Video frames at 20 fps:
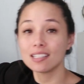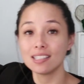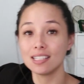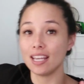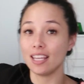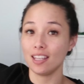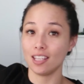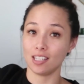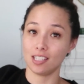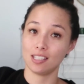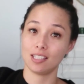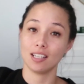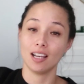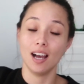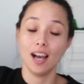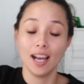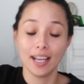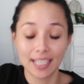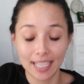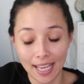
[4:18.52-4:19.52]
to say this
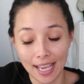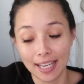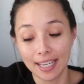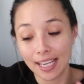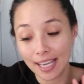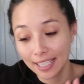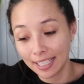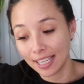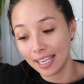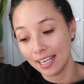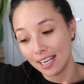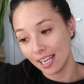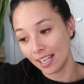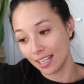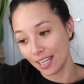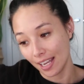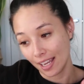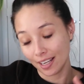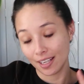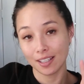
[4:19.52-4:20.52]

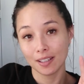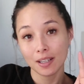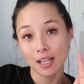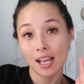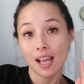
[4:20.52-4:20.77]
again.